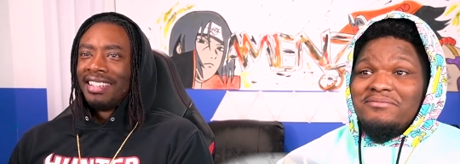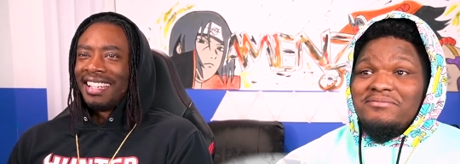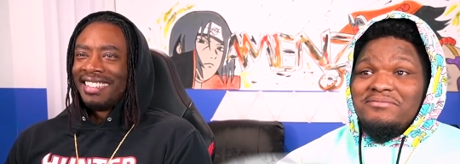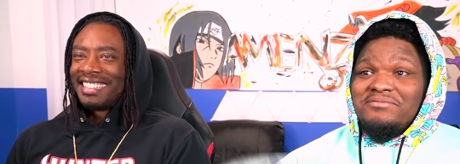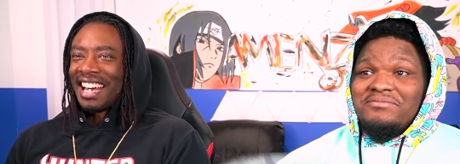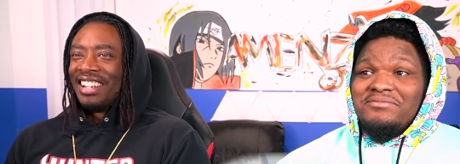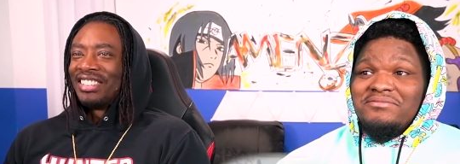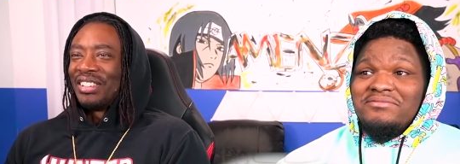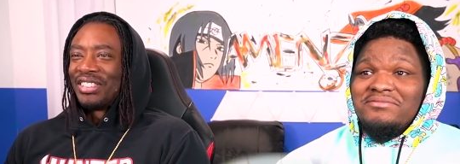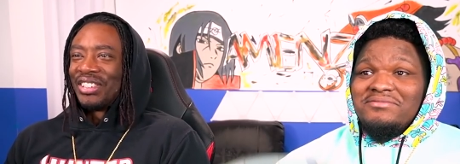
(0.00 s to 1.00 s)
Speaker 1: He got his
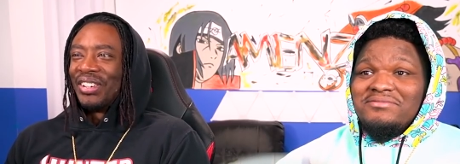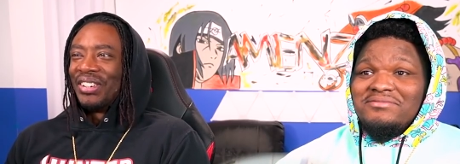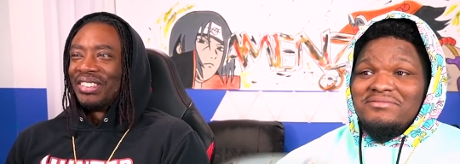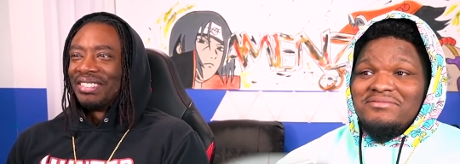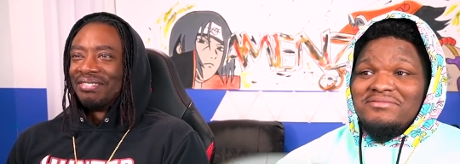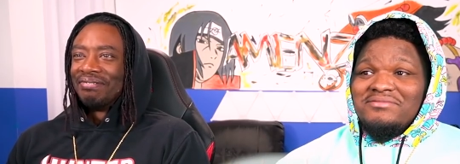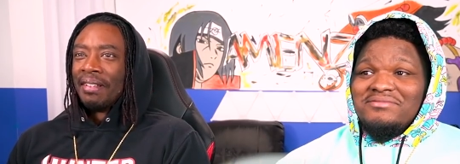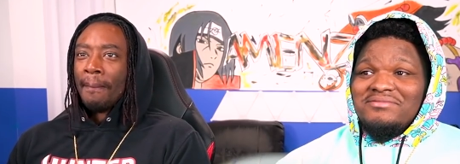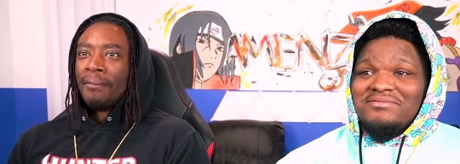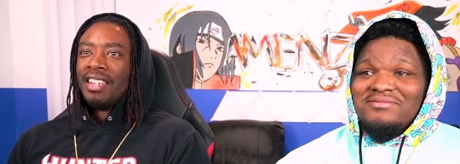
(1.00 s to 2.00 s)
own song.
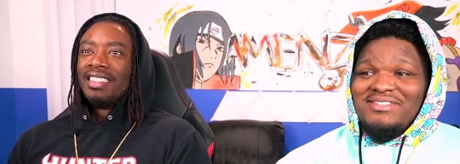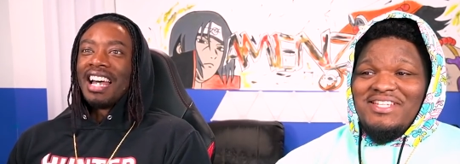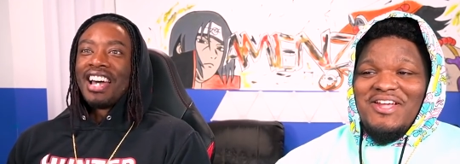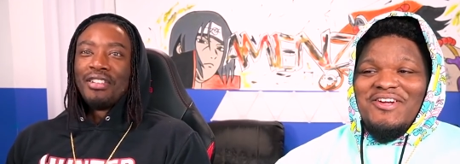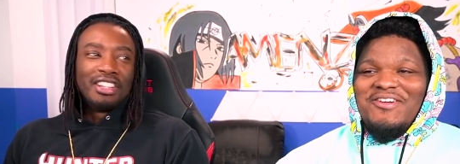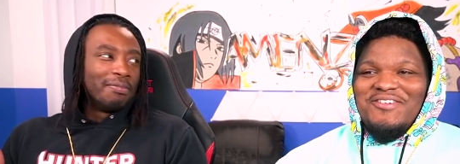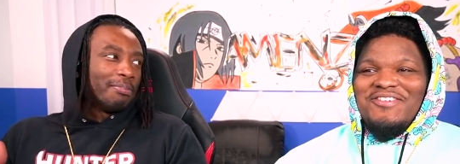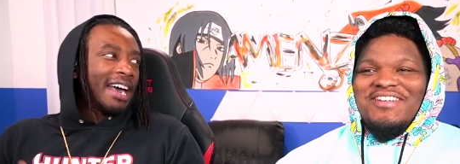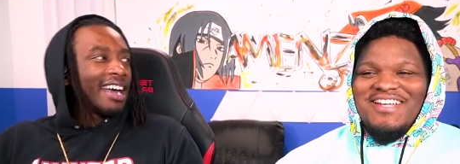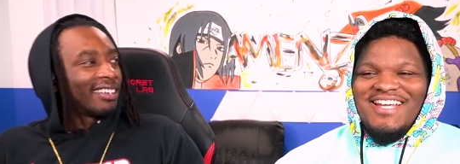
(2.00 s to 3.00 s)
He lied on his
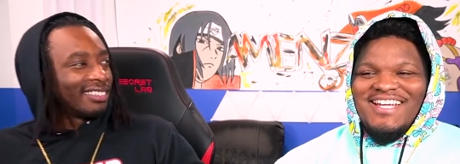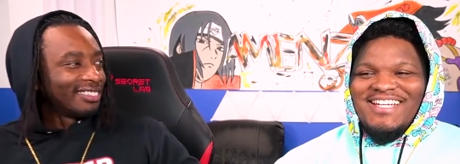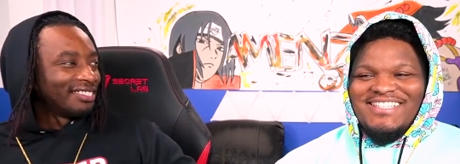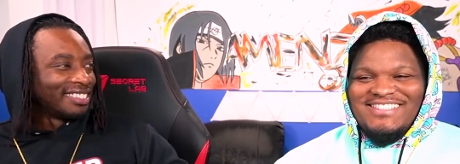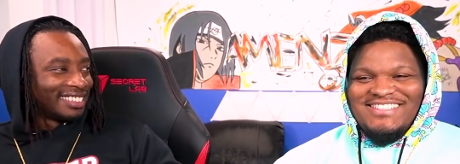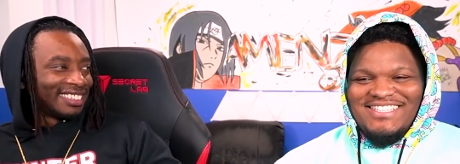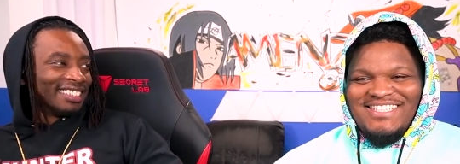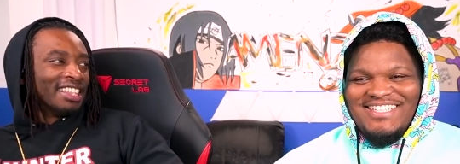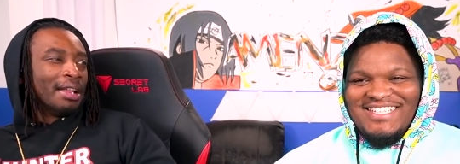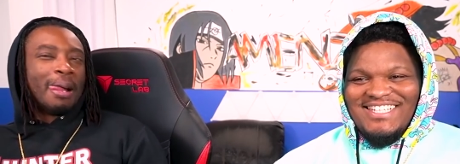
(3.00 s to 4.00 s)
neck.
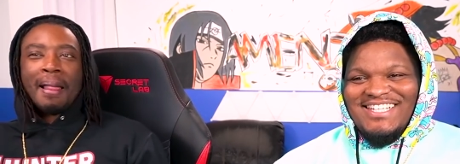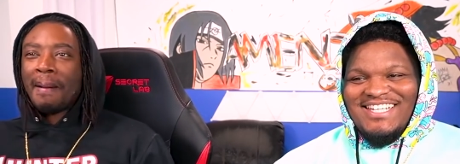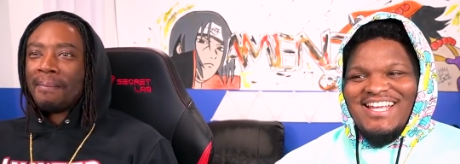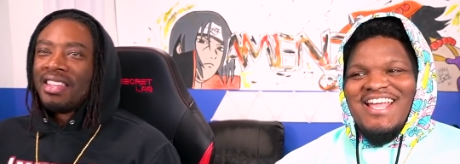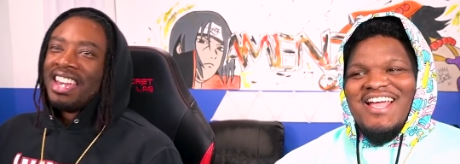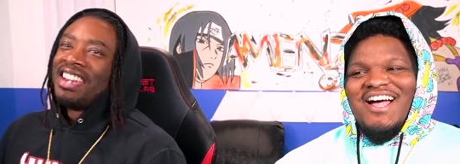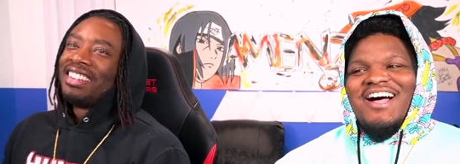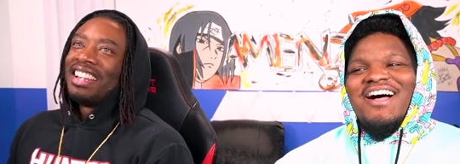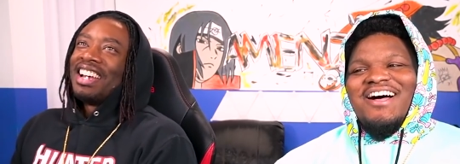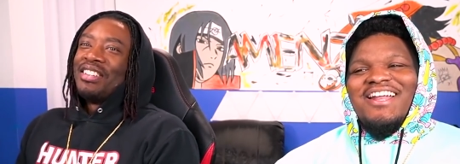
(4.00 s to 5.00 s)

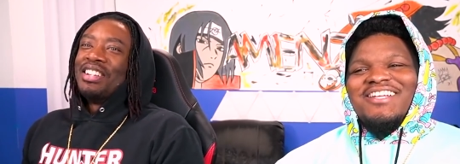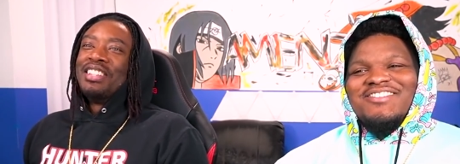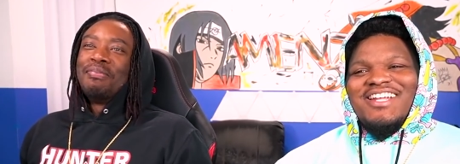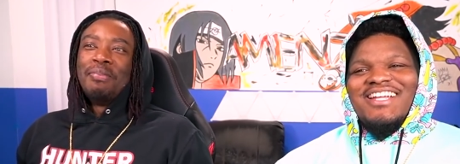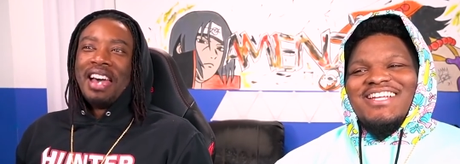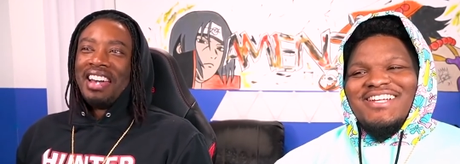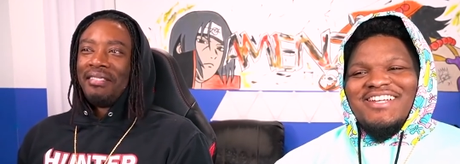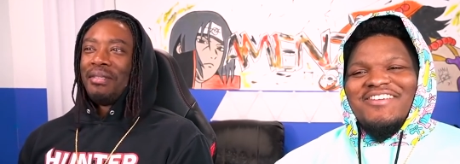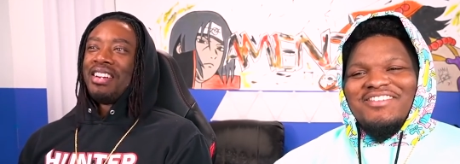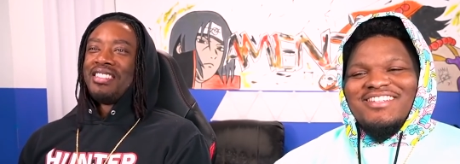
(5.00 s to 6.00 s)
Oh, that's why they
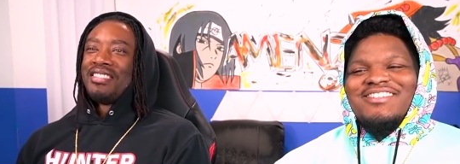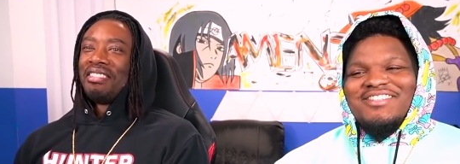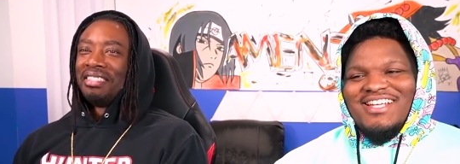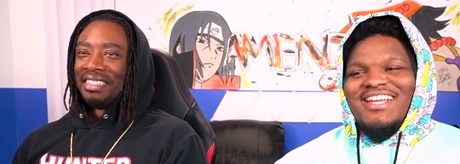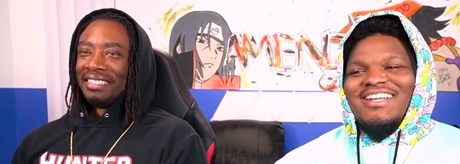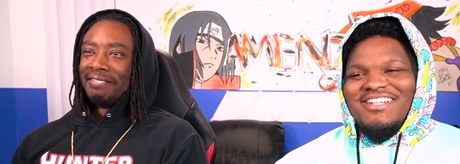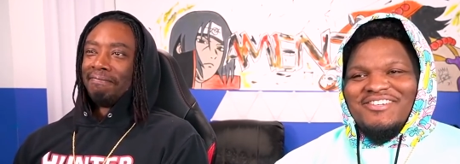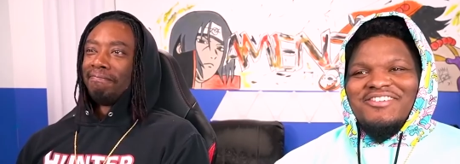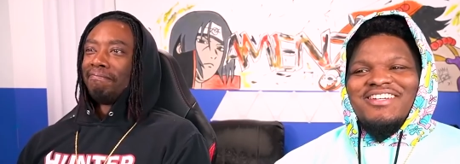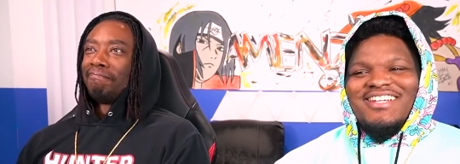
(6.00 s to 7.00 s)
never. There you go.
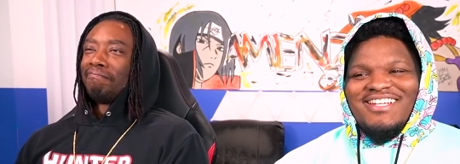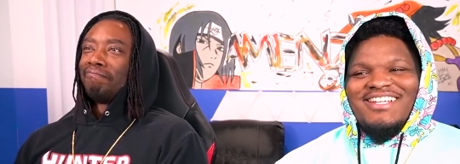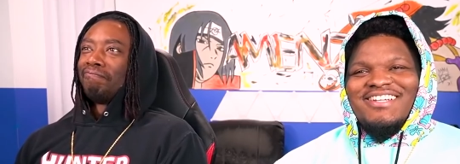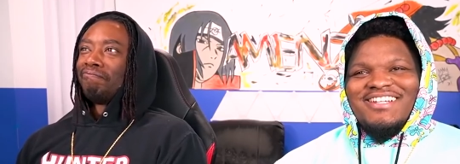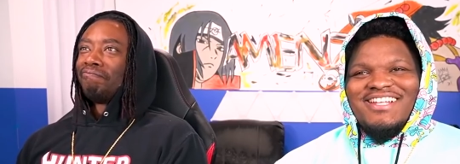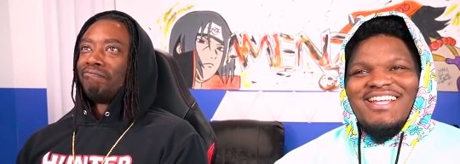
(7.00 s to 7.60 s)
Yeah.